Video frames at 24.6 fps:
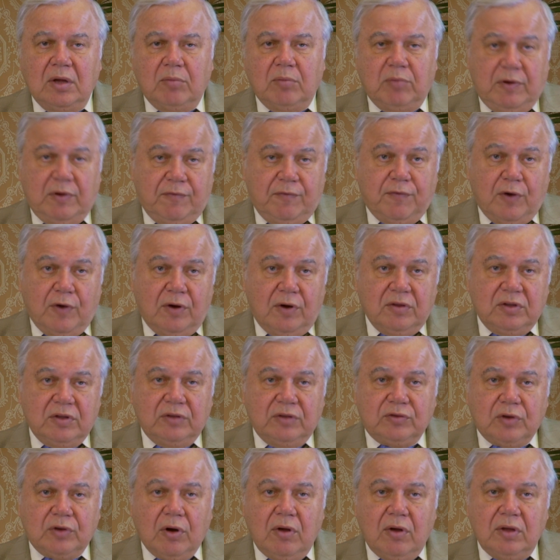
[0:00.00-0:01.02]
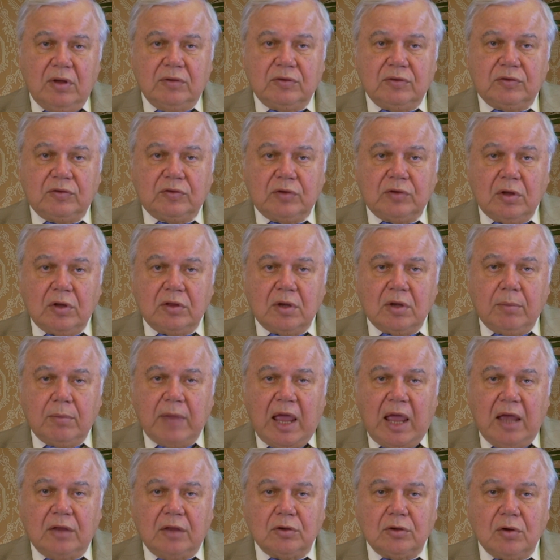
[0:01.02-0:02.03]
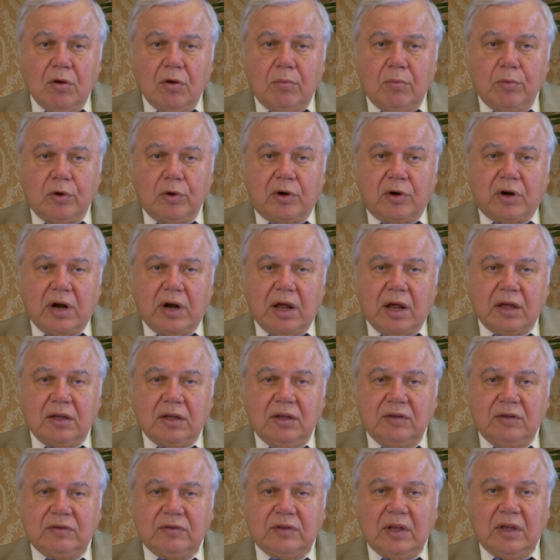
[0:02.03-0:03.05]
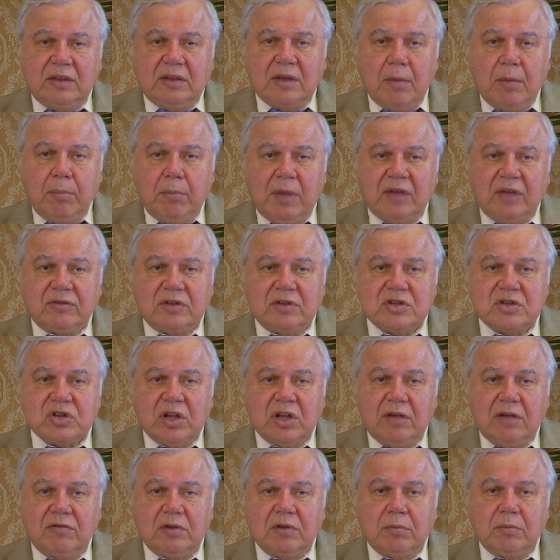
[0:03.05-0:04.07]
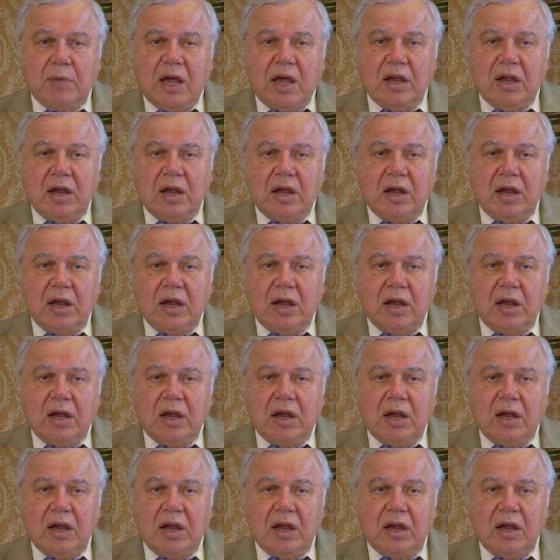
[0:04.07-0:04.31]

Before destroying Sodom and Gomorrah, he sent a message given by